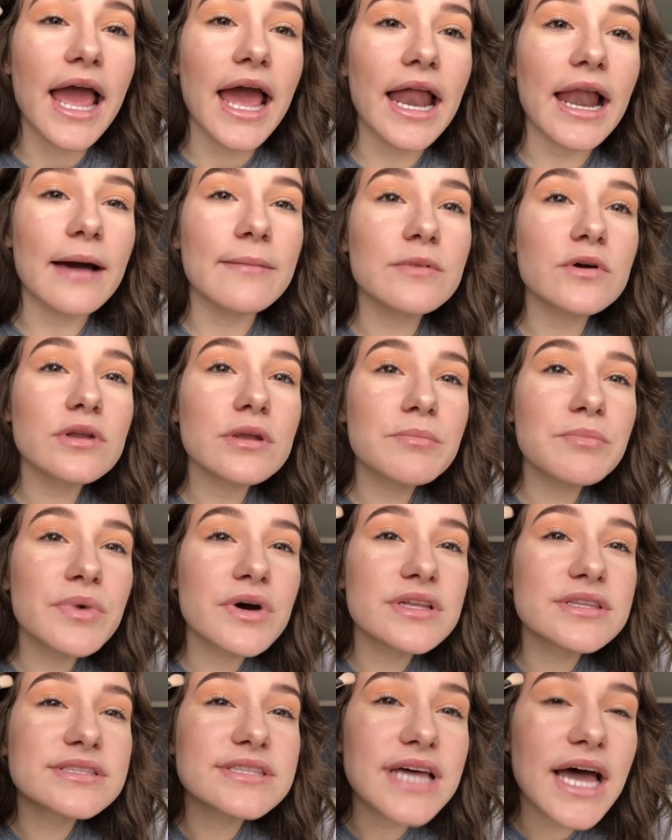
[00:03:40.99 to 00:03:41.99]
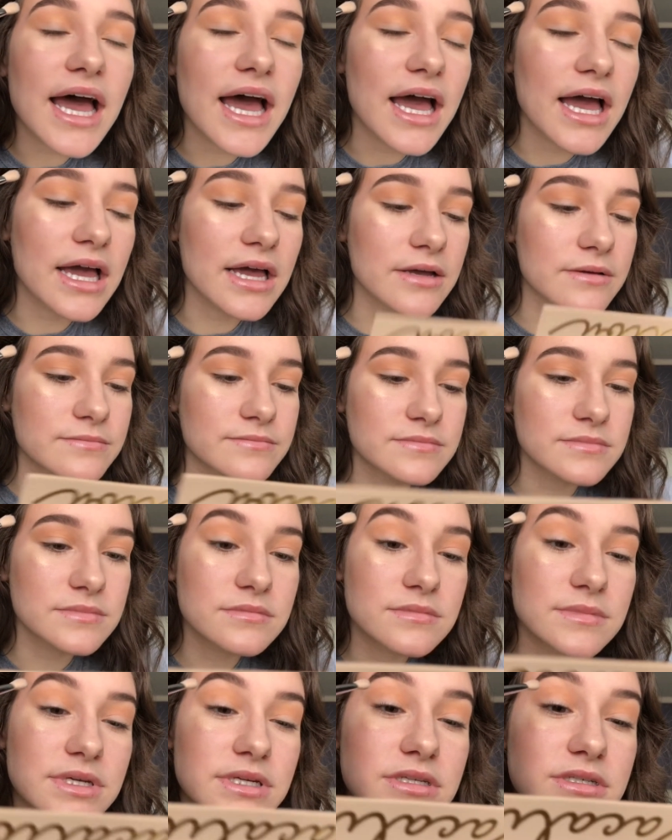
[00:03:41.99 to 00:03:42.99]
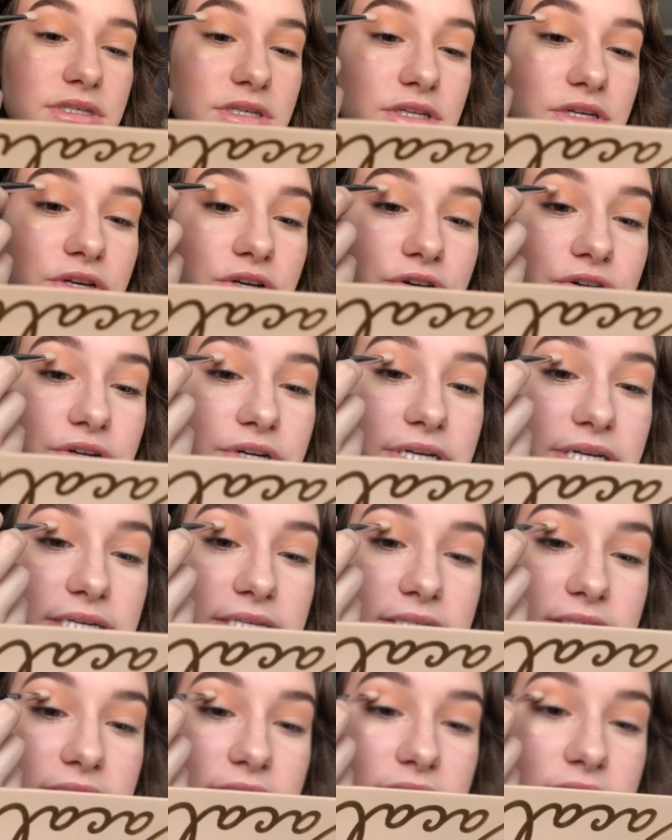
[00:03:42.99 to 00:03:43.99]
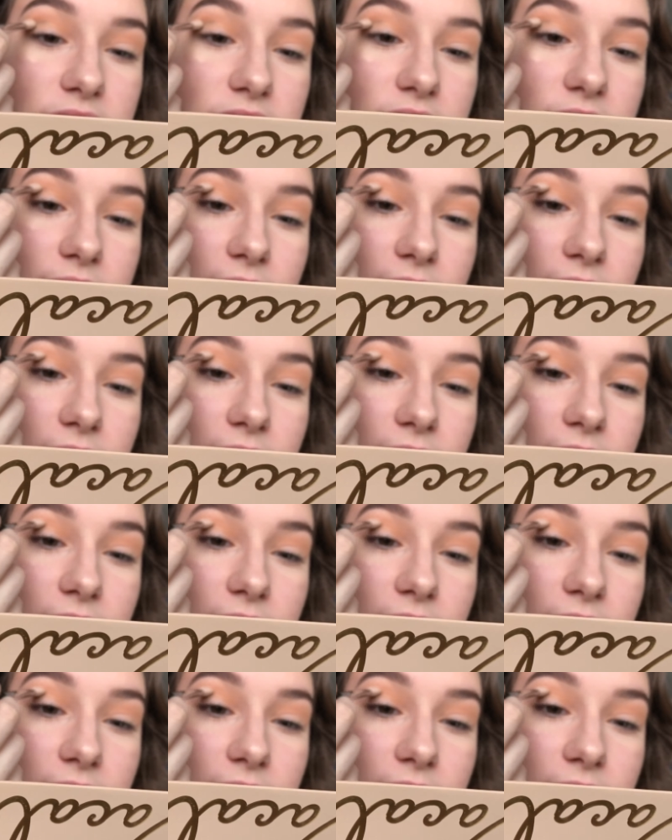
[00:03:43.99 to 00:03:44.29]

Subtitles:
And I'm gonna put that into the crease,